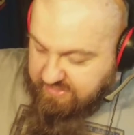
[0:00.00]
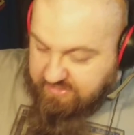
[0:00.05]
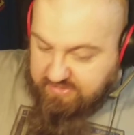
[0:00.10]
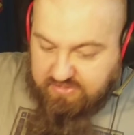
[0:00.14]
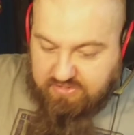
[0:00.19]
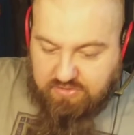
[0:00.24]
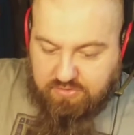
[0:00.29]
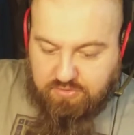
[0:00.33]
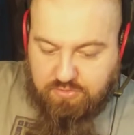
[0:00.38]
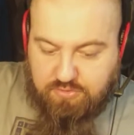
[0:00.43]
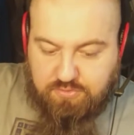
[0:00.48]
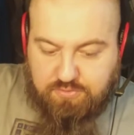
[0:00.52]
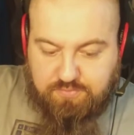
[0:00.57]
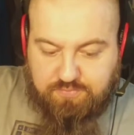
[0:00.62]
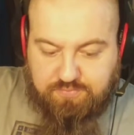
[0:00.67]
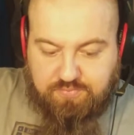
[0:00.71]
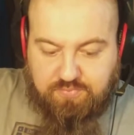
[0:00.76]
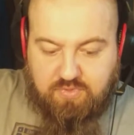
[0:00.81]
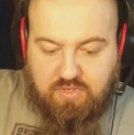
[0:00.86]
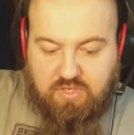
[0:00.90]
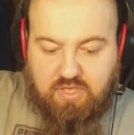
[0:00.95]
So
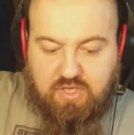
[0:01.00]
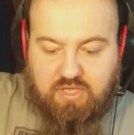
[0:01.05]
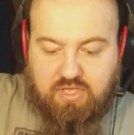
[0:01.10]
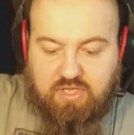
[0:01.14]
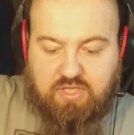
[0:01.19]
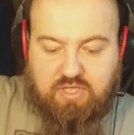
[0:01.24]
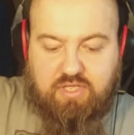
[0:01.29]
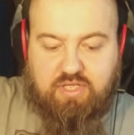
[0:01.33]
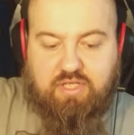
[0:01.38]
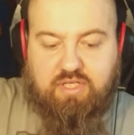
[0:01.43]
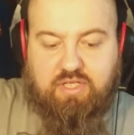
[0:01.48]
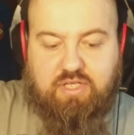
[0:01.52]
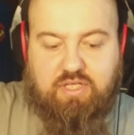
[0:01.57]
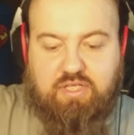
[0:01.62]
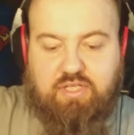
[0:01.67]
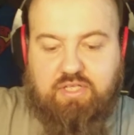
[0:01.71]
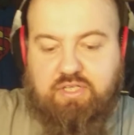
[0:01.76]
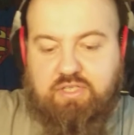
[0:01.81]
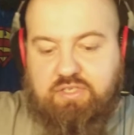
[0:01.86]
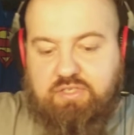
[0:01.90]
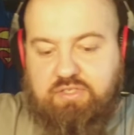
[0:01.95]

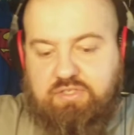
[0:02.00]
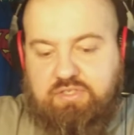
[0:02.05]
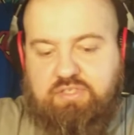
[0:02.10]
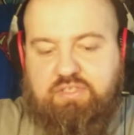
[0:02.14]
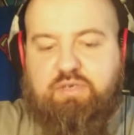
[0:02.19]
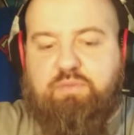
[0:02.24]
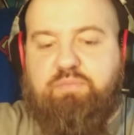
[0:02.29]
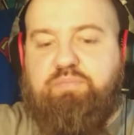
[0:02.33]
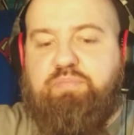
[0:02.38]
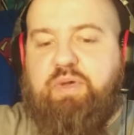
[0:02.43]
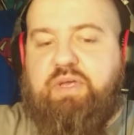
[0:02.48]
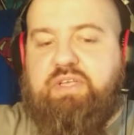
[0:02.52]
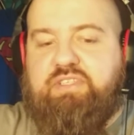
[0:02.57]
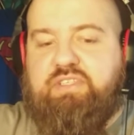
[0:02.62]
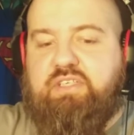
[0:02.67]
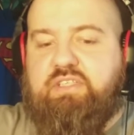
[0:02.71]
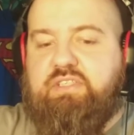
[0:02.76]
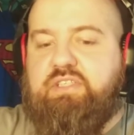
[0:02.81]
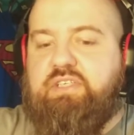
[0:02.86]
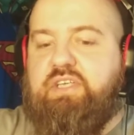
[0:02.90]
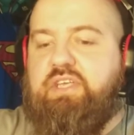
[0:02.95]
these are
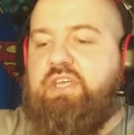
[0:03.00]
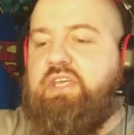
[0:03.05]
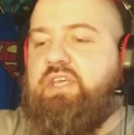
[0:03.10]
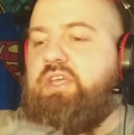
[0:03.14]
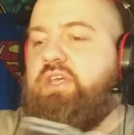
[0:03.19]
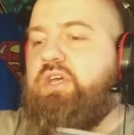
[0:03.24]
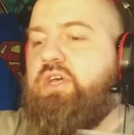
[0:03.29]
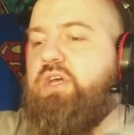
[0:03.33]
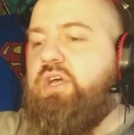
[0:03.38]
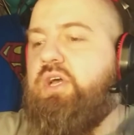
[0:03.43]
basically